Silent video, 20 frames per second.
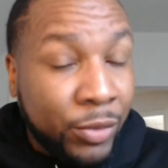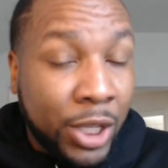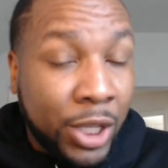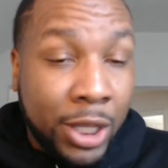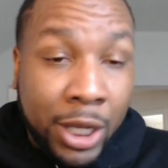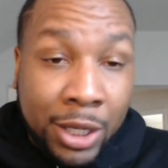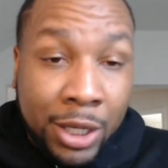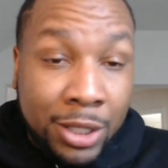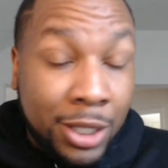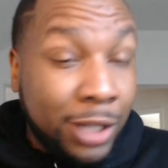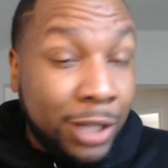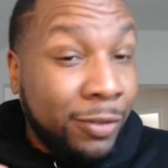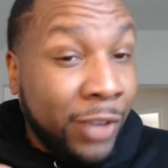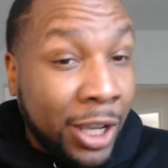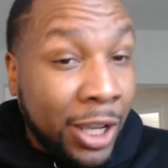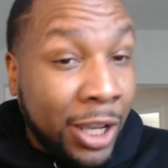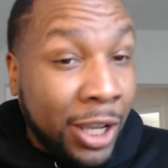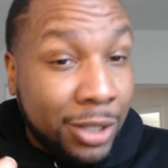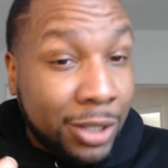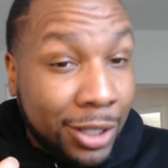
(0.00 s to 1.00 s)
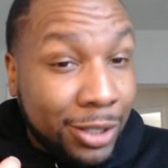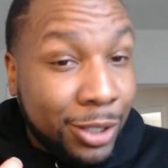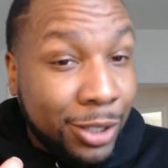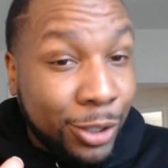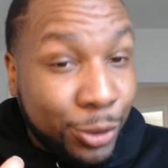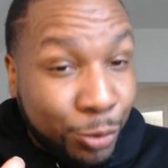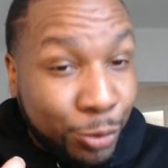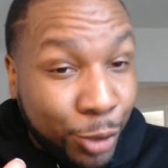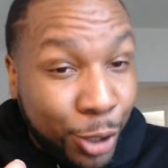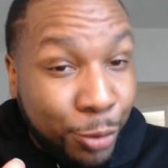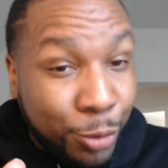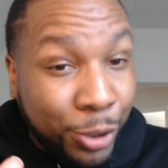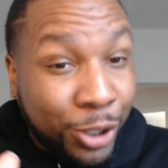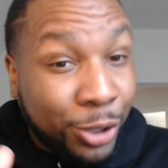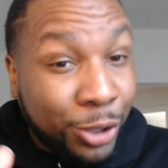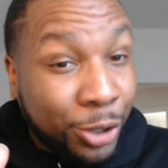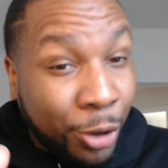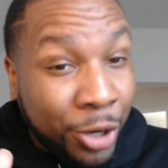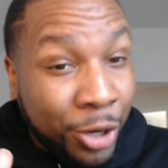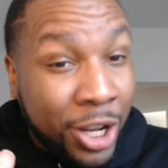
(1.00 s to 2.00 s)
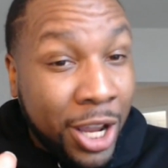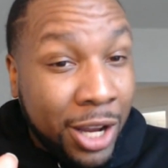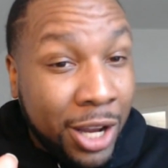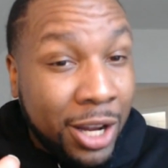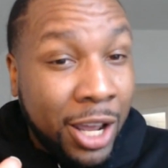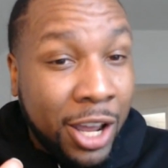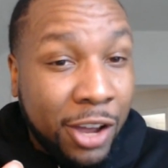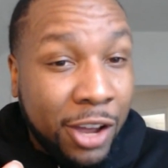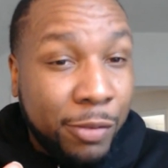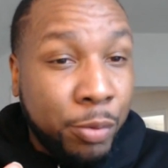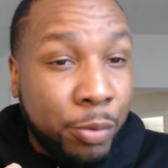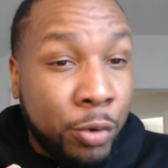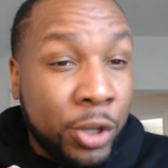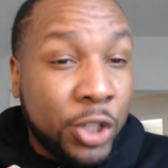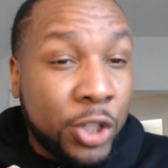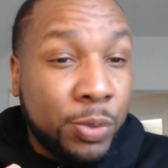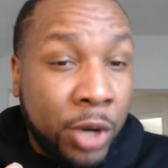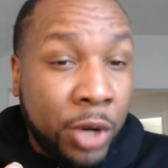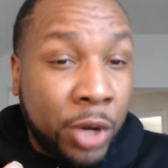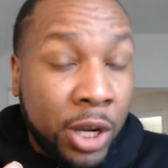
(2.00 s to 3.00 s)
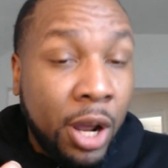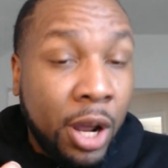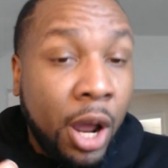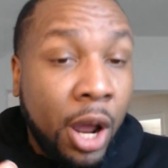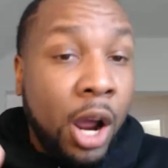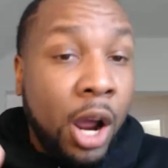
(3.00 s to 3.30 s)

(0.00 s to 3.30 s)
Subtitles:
and like I said, Vegas thinks it as well with the 38.5 point spread,